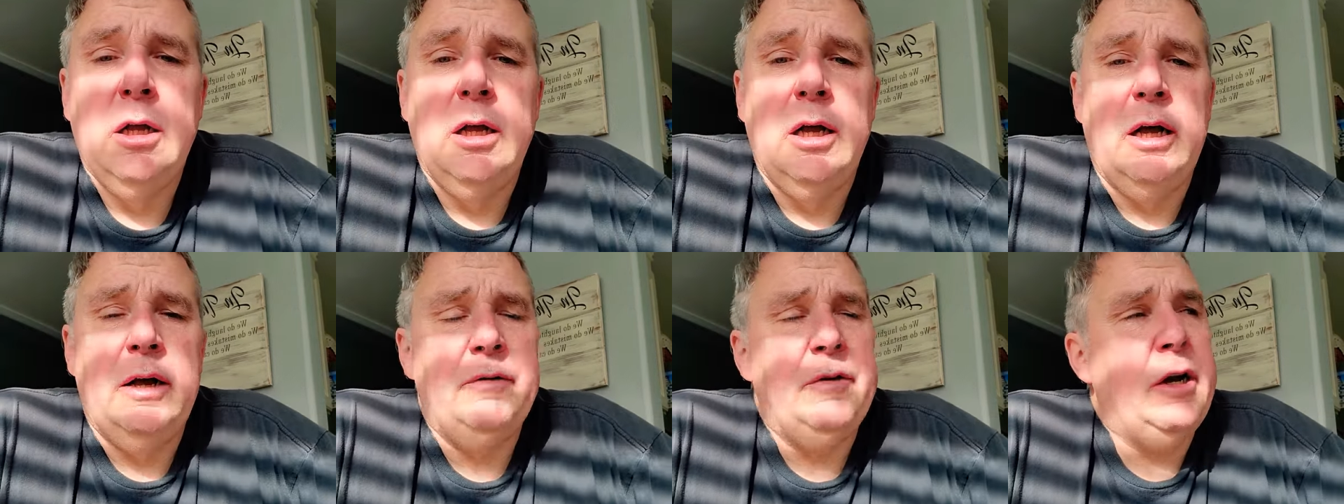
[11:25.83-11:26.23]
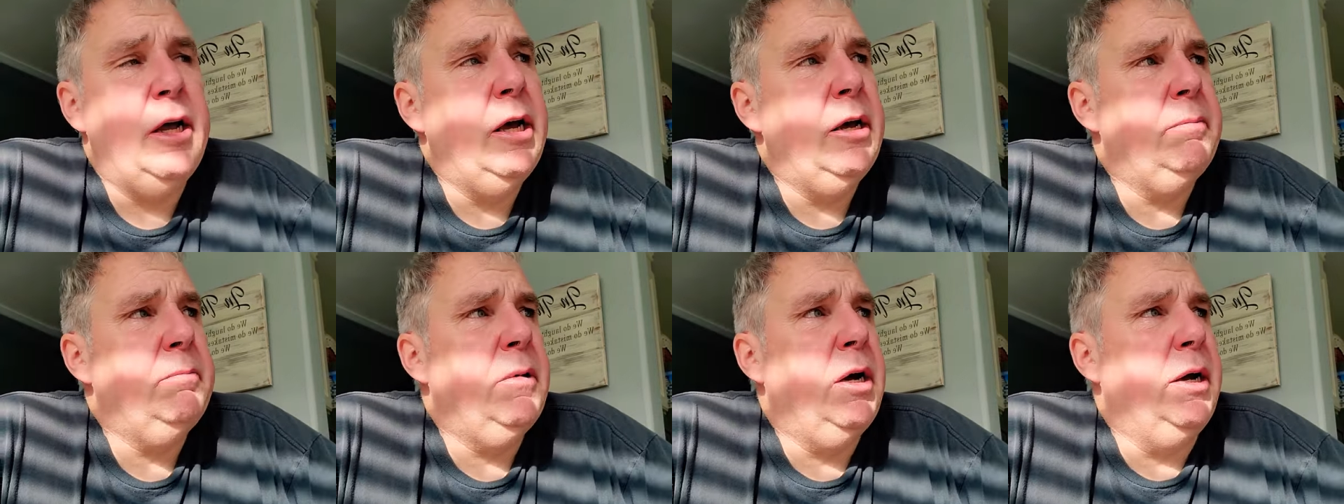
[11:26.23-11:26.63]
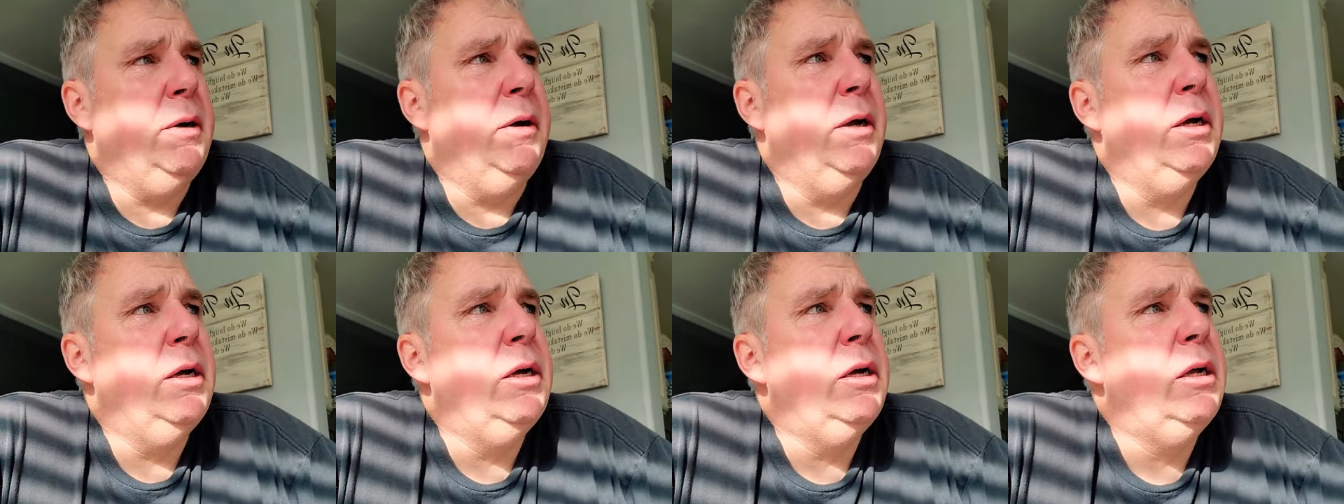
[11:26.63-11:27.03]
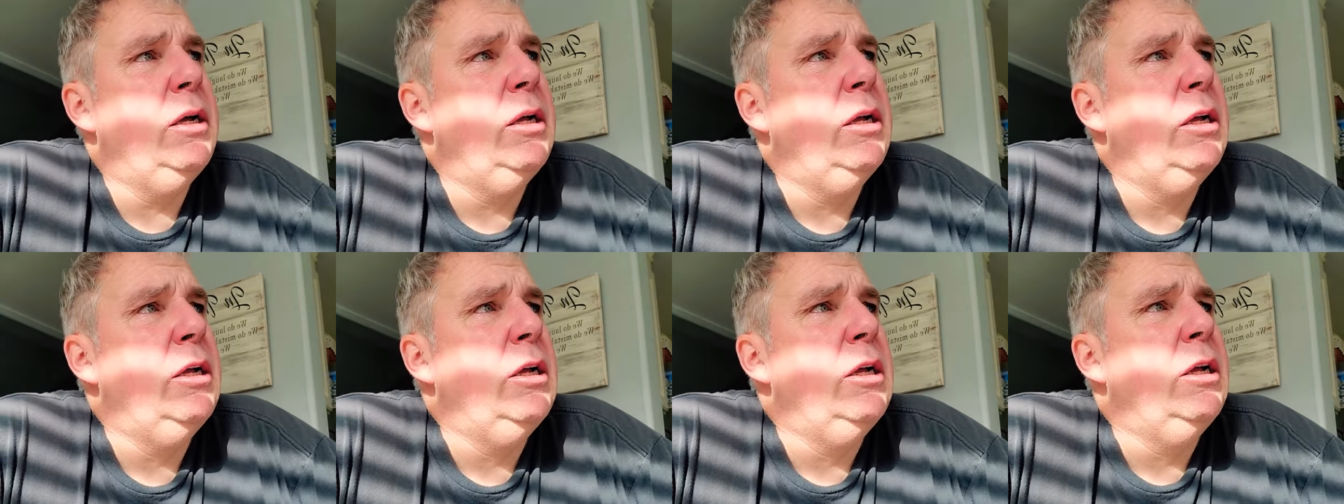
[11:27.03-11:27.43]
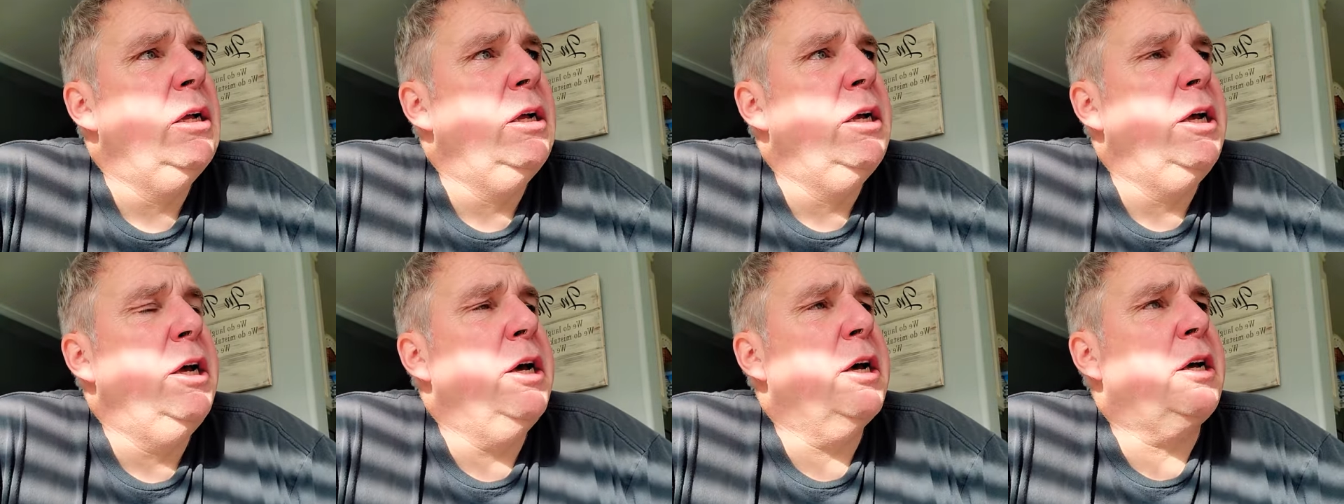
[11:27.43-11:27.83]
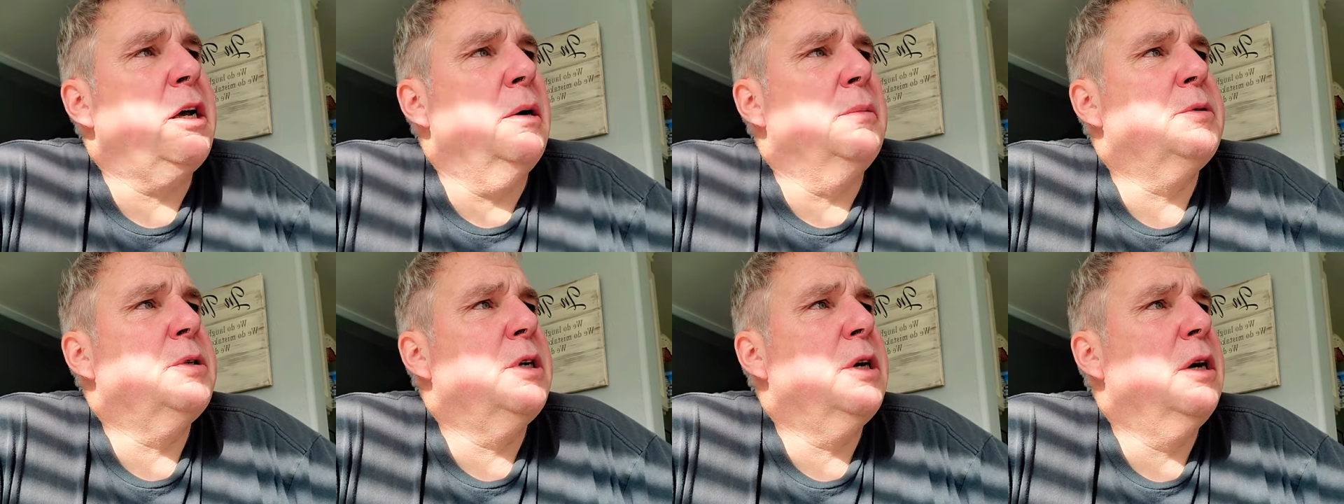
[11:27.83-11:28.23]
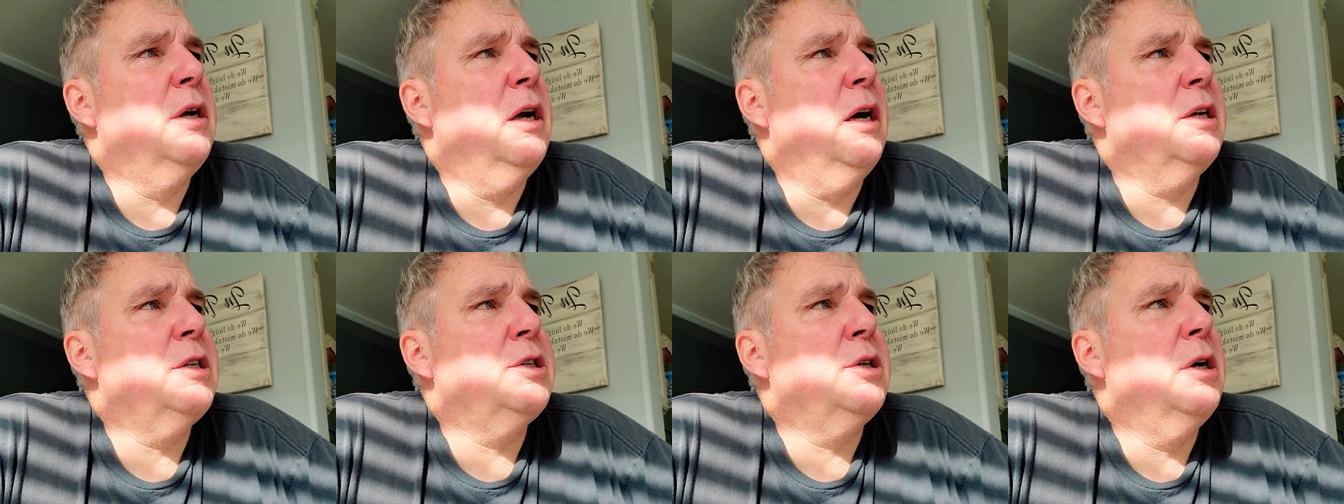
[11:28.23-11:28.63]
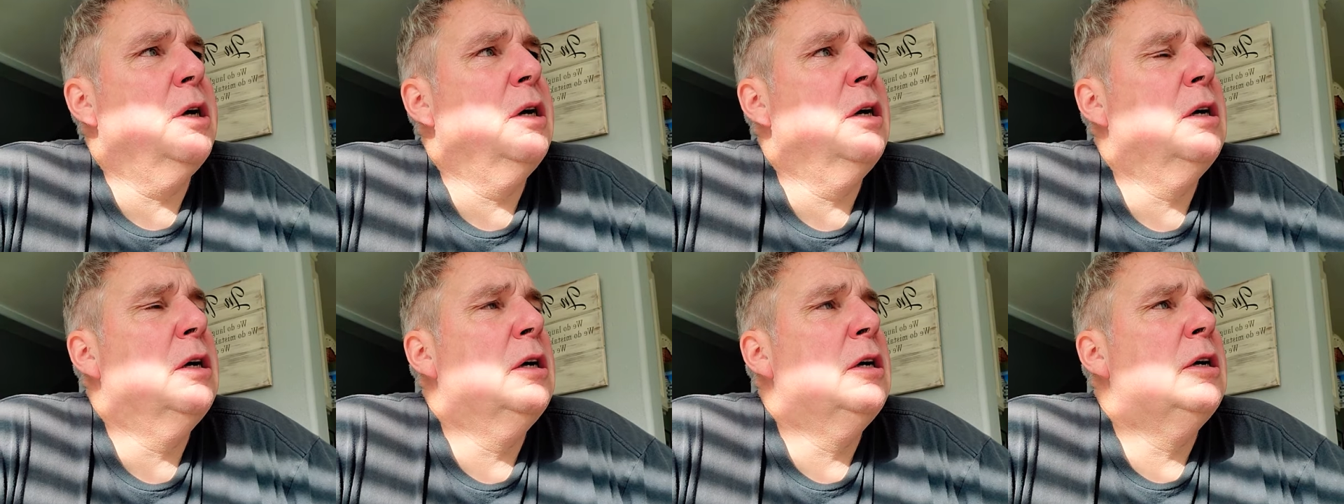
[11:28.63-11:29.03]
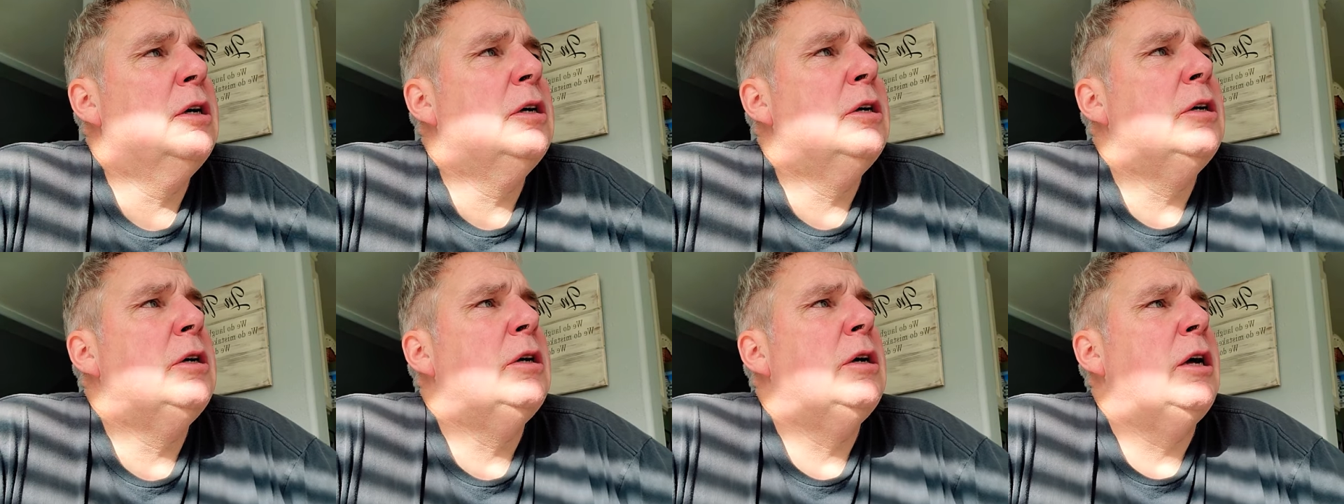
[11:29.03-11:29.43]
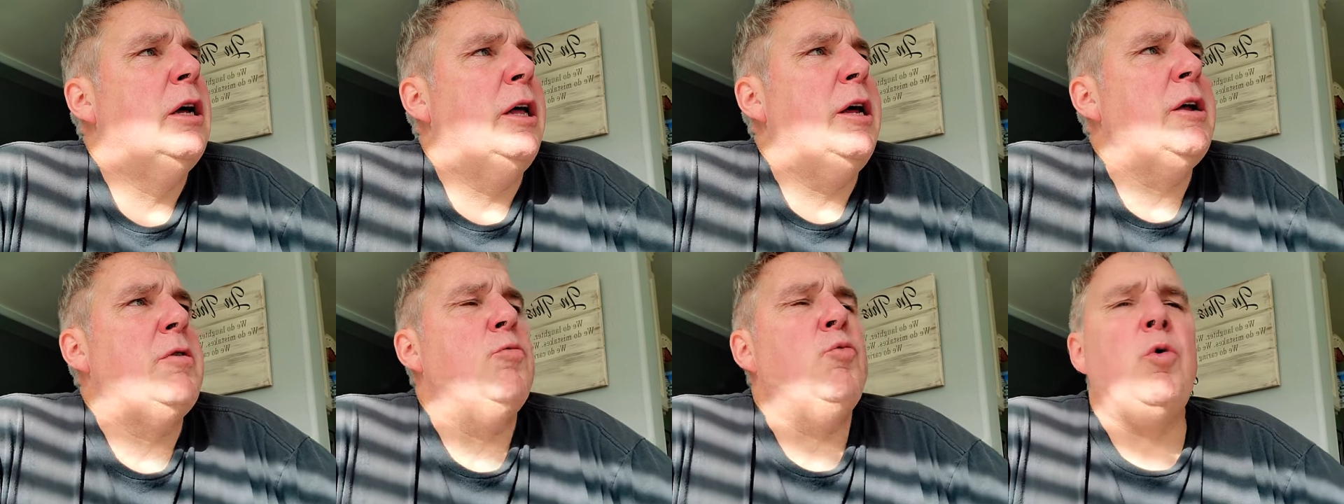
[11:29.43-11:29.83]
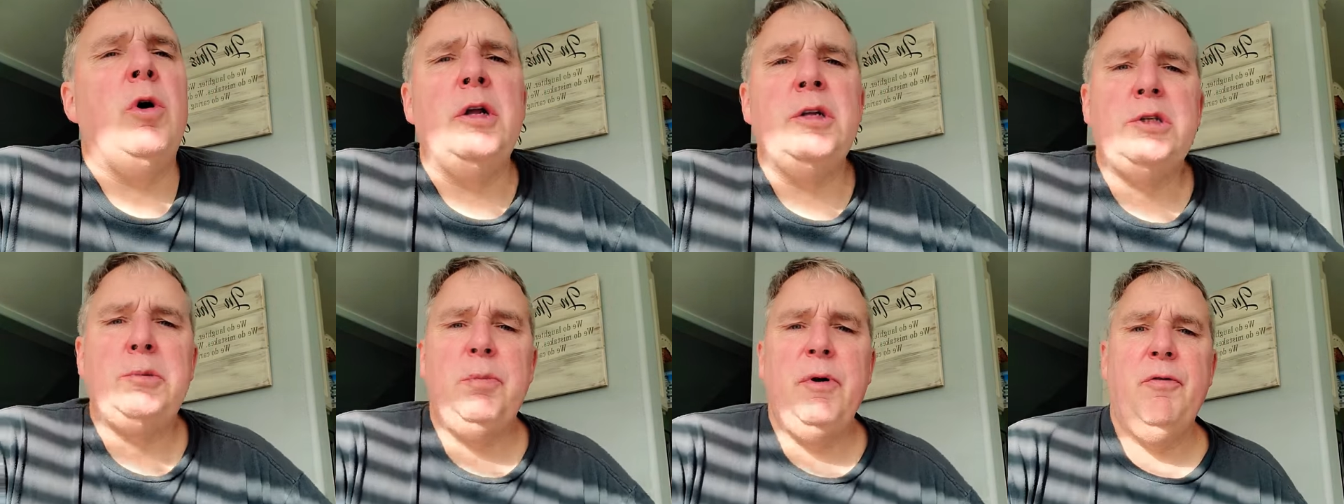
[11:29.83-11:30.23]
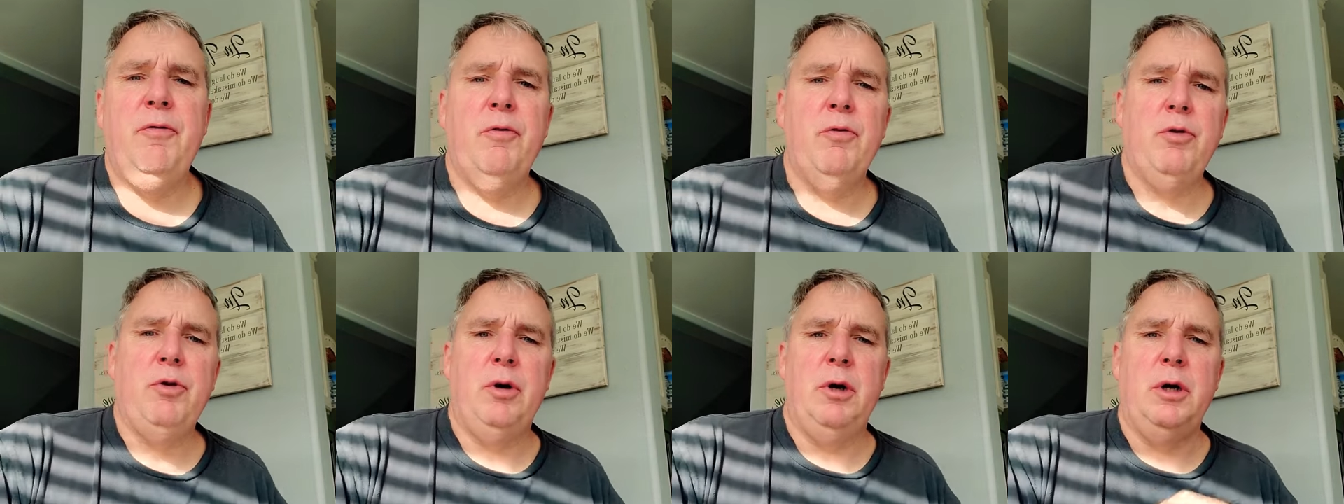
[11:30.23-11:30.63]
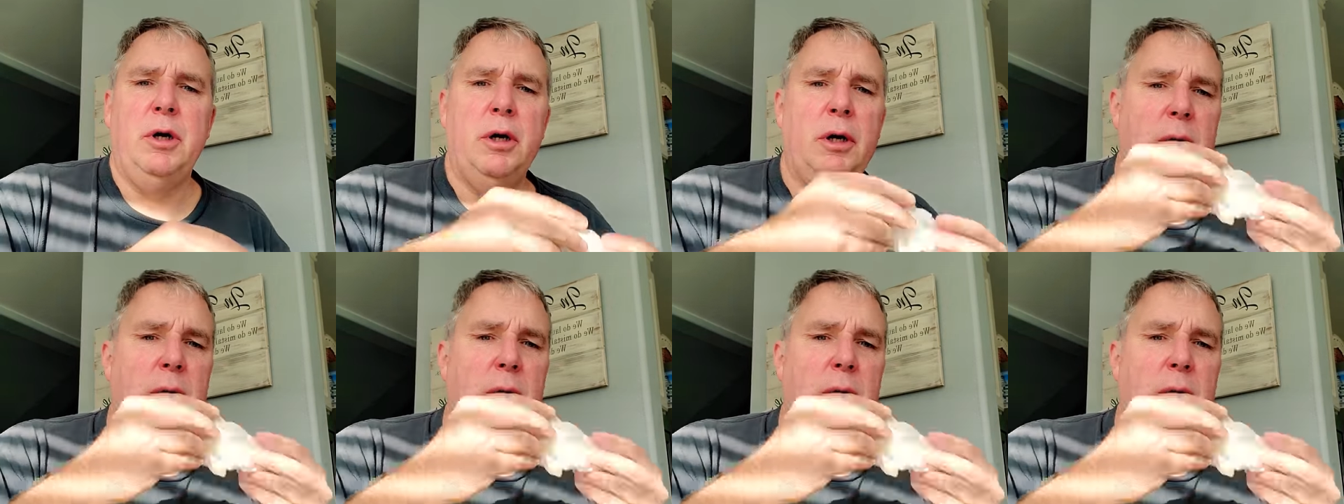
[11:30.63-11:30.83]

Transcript: Haven't had my hiccups. That's, I think, once before.